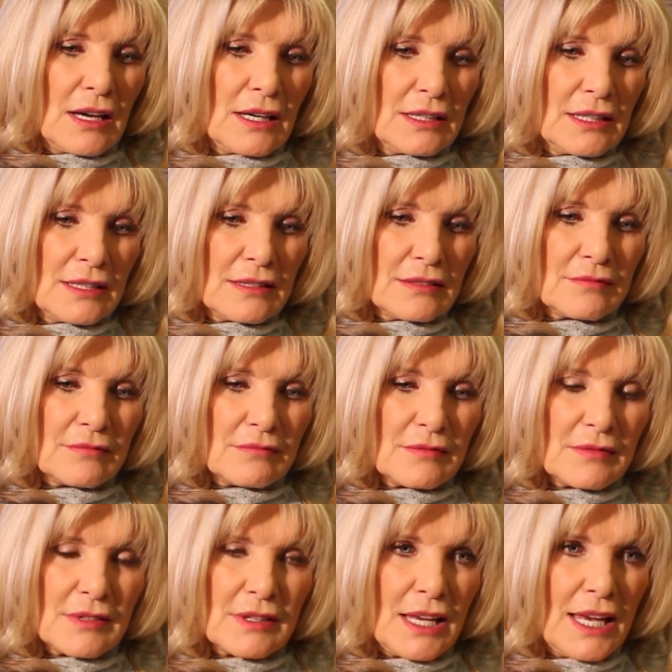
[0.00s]
I'm going to
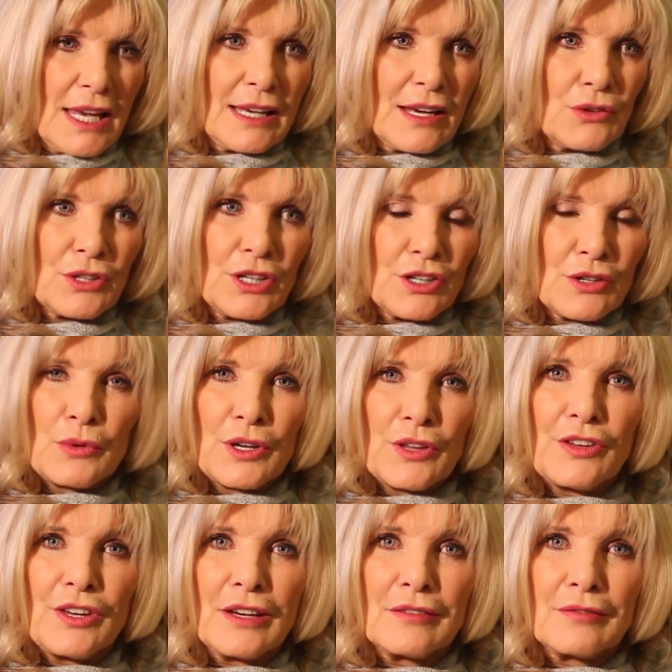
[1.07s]
hang out here
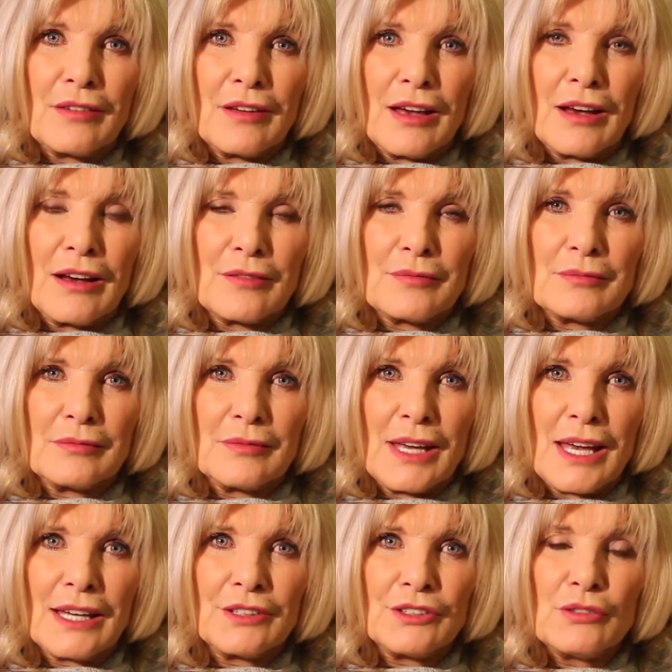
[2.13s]
with you,
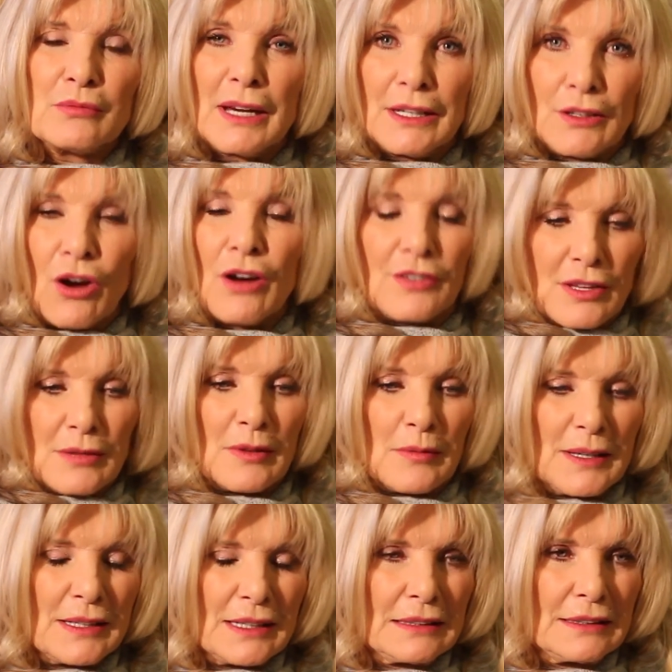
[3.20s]
and you might offer them a
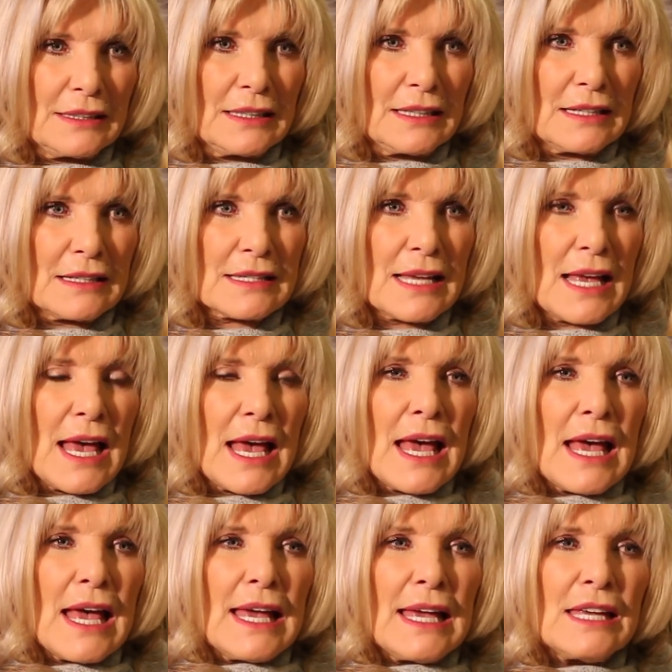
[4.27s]
bit of Kleenex.
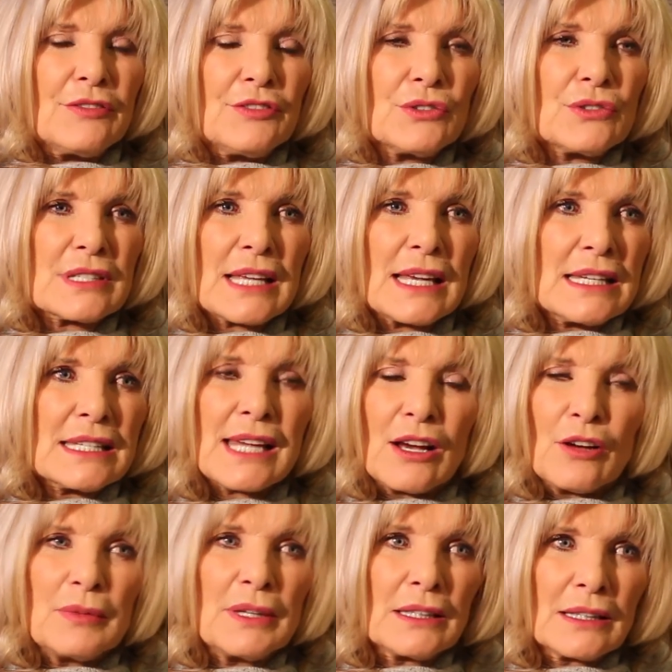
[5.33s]
If you say, tell
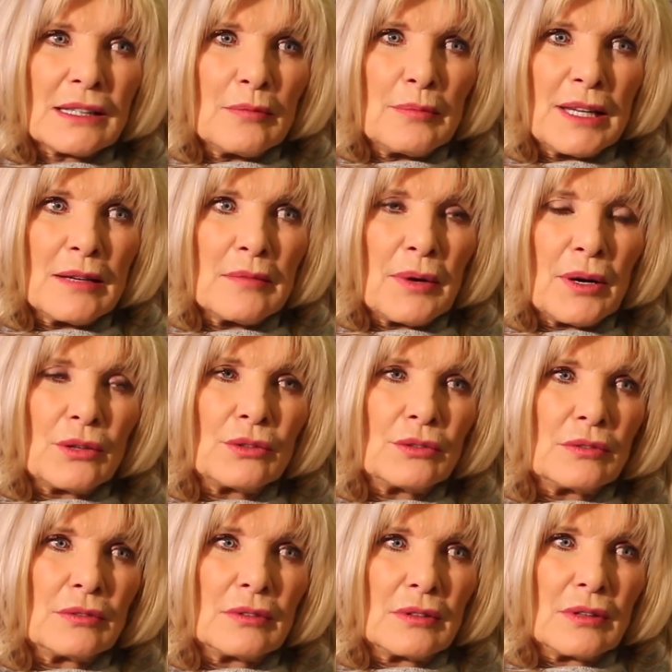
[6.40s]
me a little bit
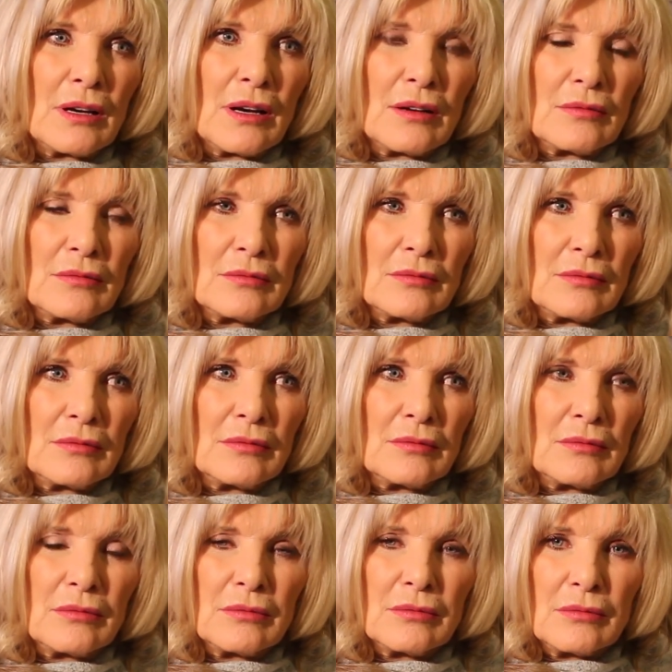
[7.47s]
about
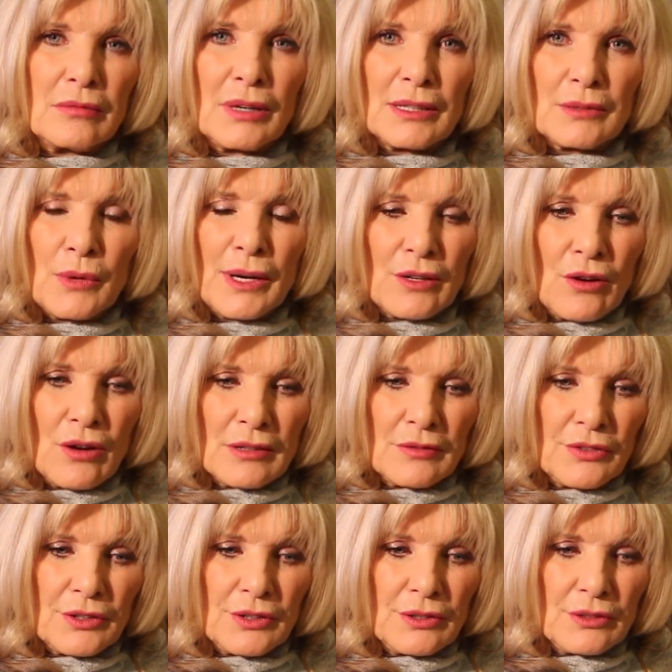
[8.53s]
what went on
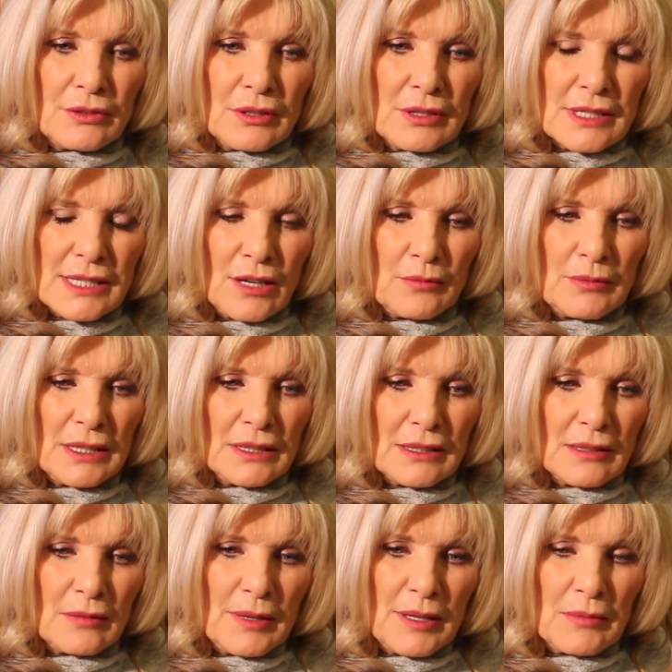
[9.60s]
for you, tell me a
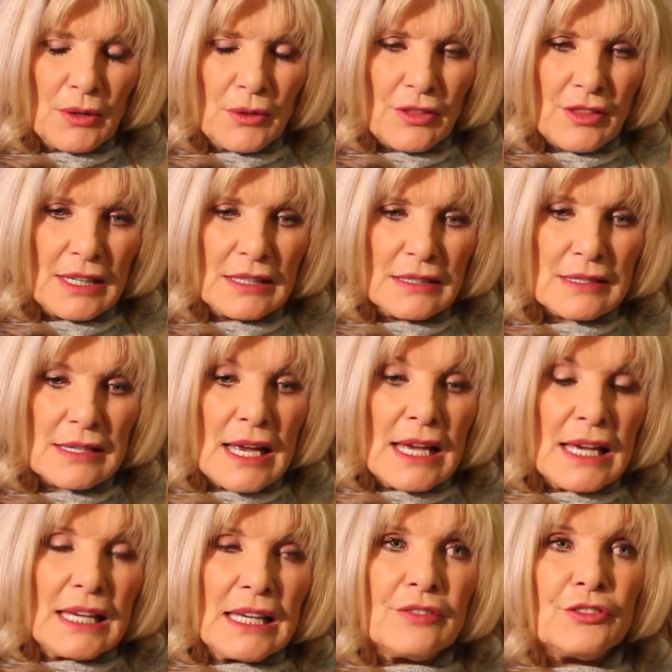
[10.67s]
little bit about things.
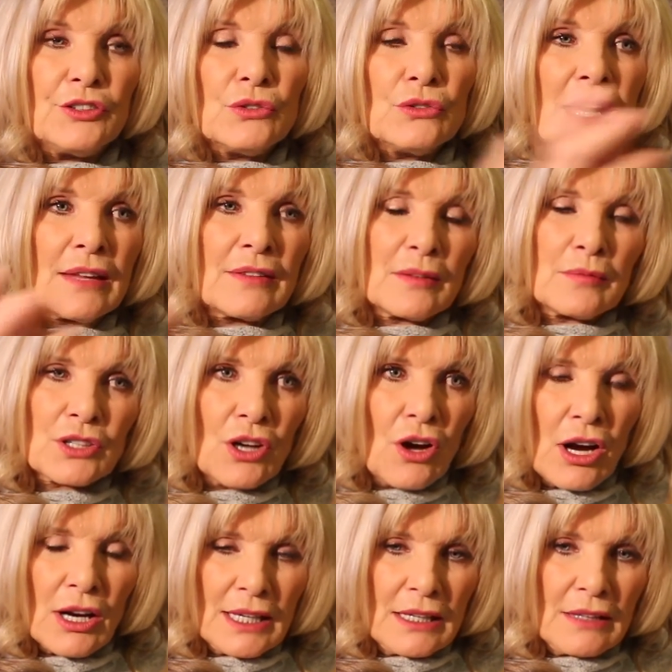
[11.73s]
If you get them
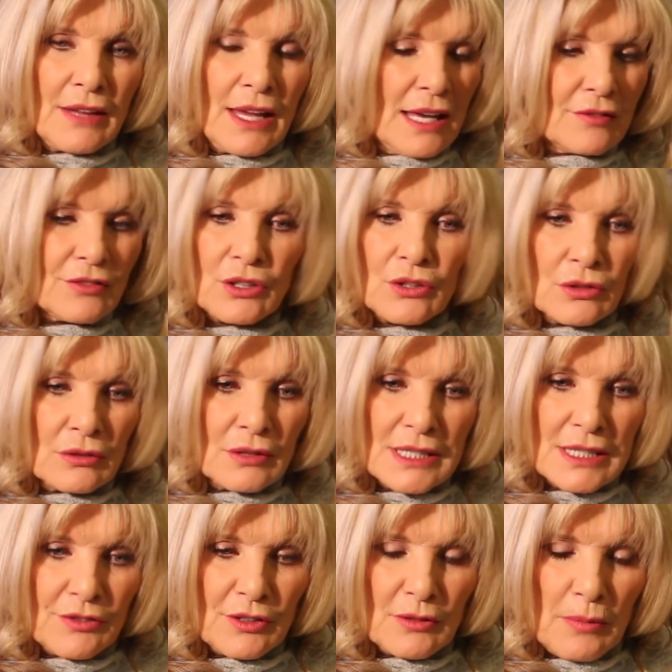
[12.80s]
talking, they have to go to a
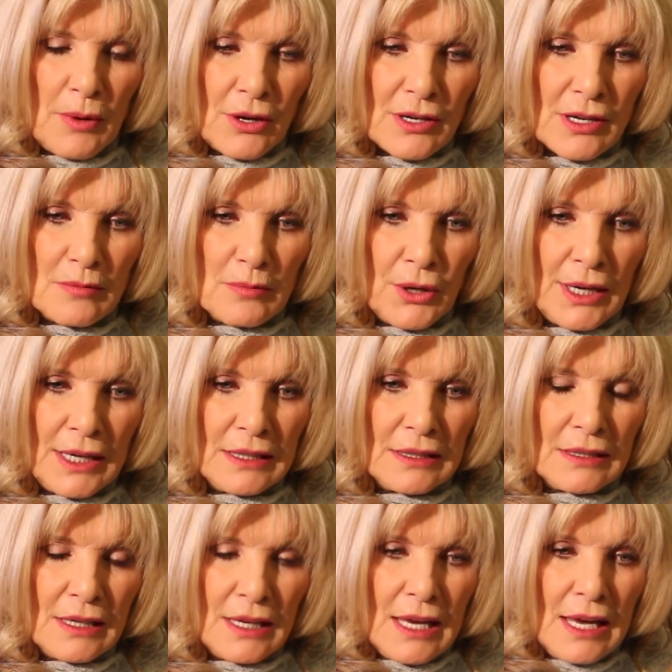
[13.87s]
different part of the
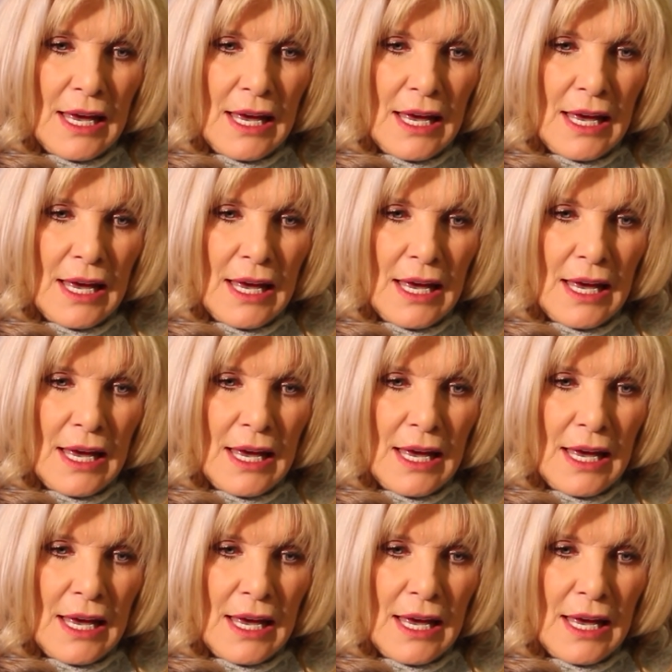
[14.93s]
brain.